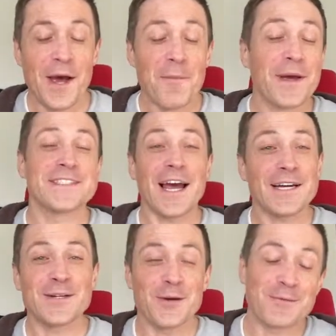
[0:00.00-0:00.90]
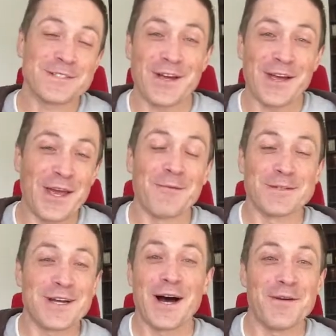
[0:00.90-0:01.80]
because actually it was
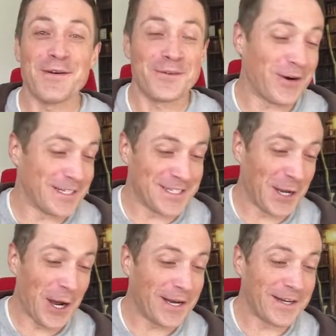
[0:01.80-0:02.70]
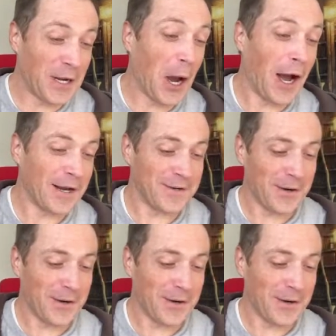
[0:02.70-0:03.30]
kind of interesting. I did not